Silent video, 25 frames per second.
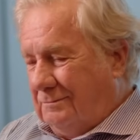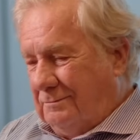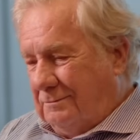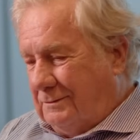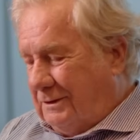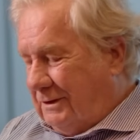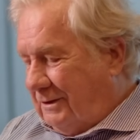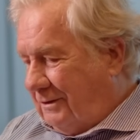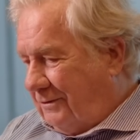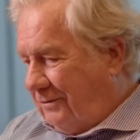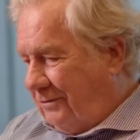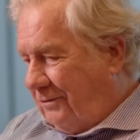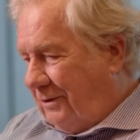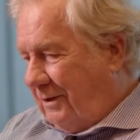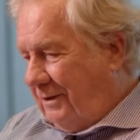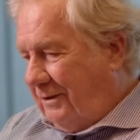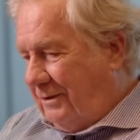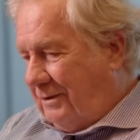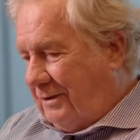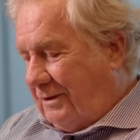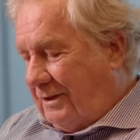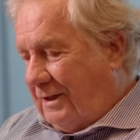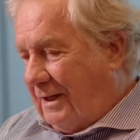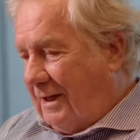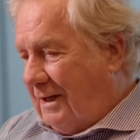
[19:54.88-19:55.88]
there's
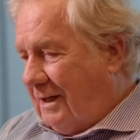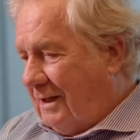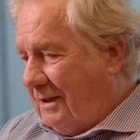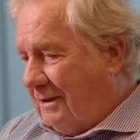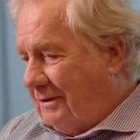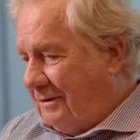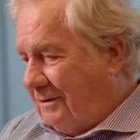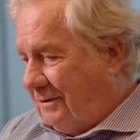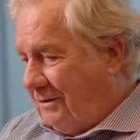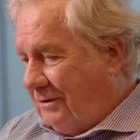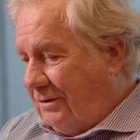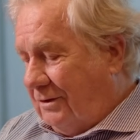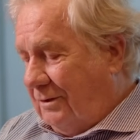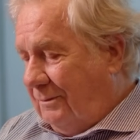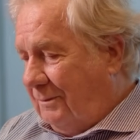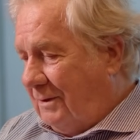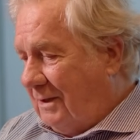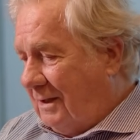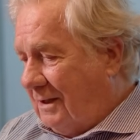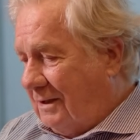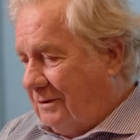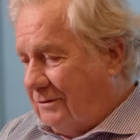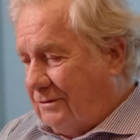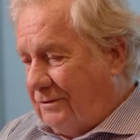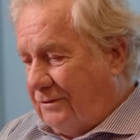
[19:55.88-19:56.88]
French cars, team
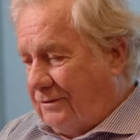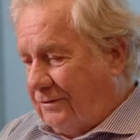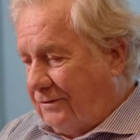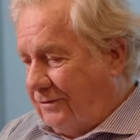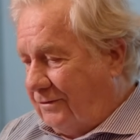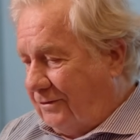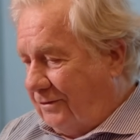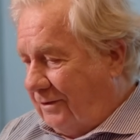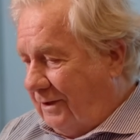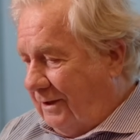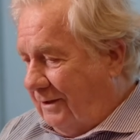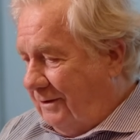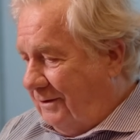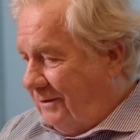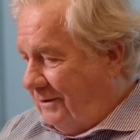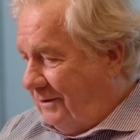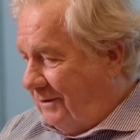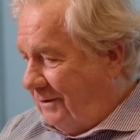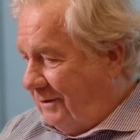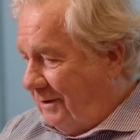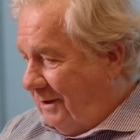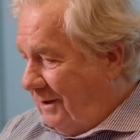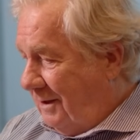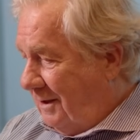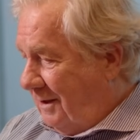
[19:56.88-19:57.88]
cars was
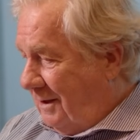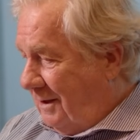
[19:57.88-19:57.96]
French,